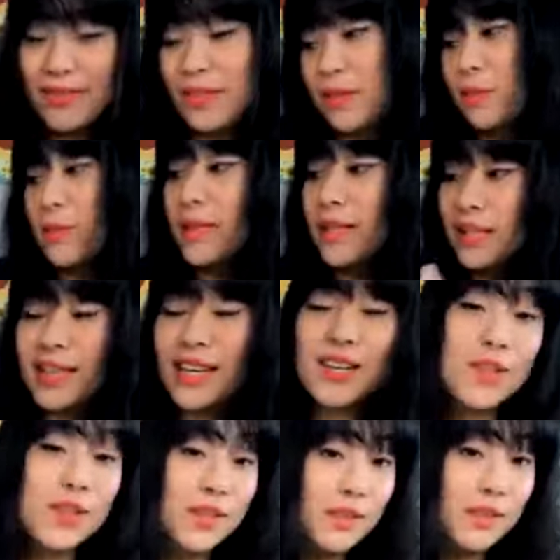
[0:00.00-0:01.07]
mm, because I
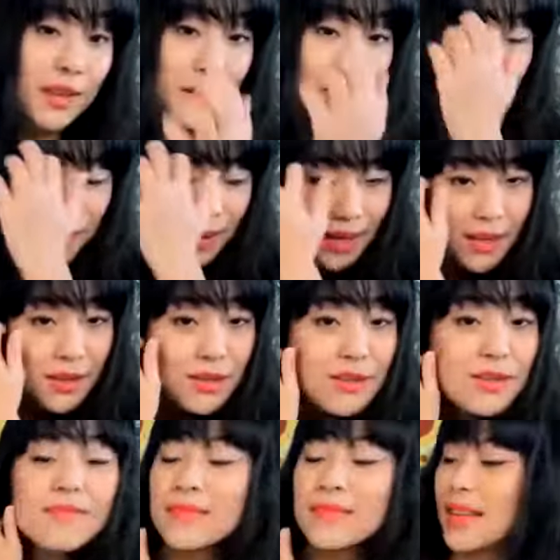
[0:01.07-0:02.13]
used to learn Spanish
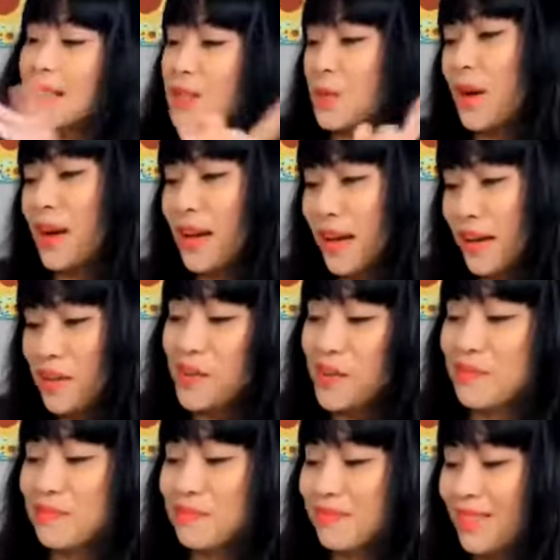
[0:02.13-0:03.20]
that's why I know
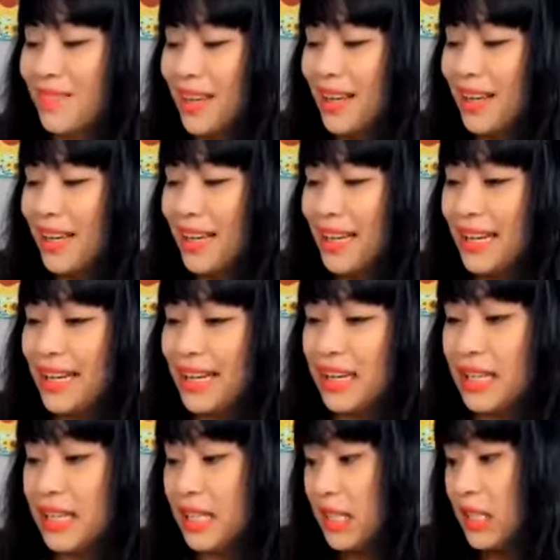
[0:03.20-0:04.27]

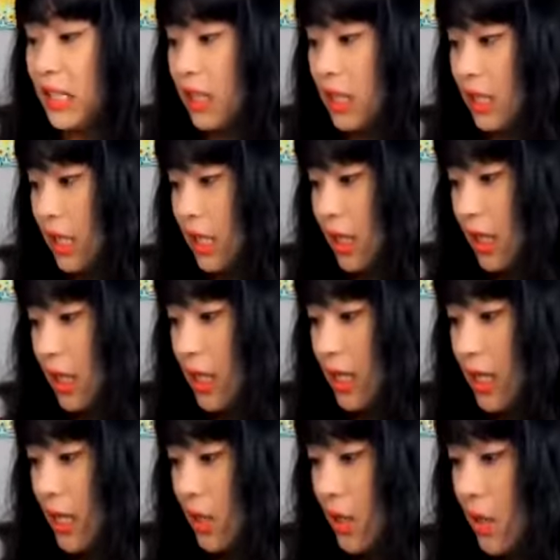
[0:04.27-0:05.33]
in
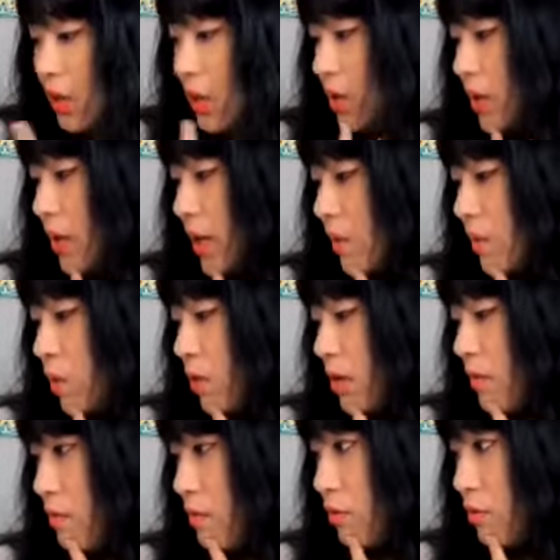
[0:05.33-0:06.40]
let's look at
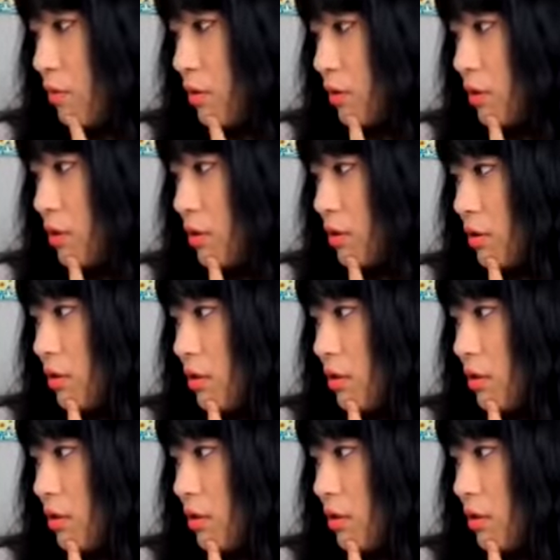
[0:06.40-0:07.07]
one more